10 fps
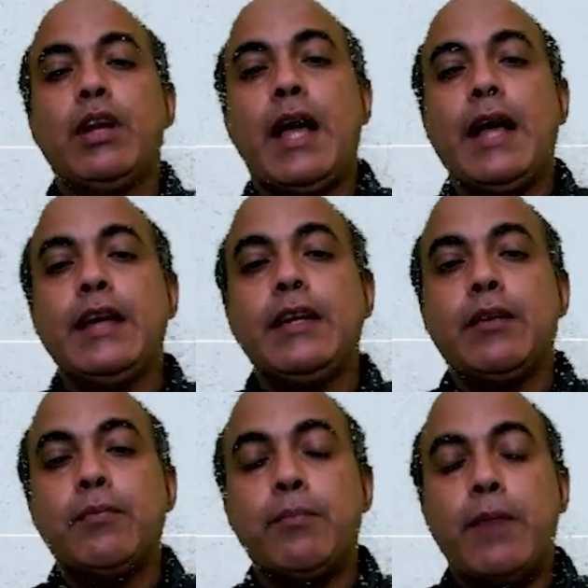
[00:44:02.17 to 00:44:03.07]
And
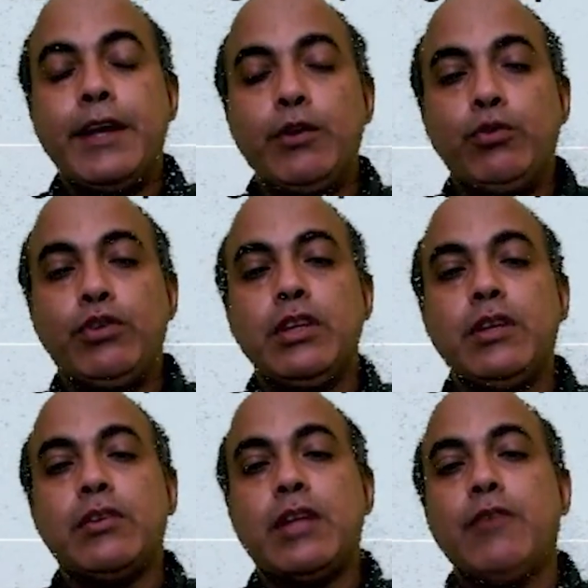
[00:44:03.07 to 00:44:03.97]
by using the
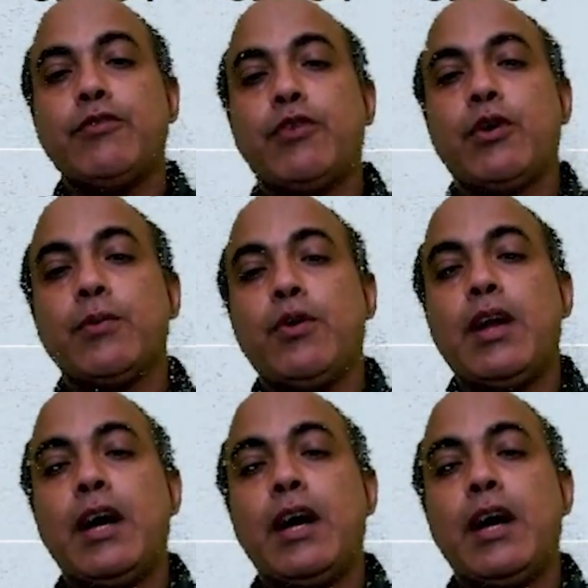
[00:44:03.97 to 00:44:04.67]
same formula,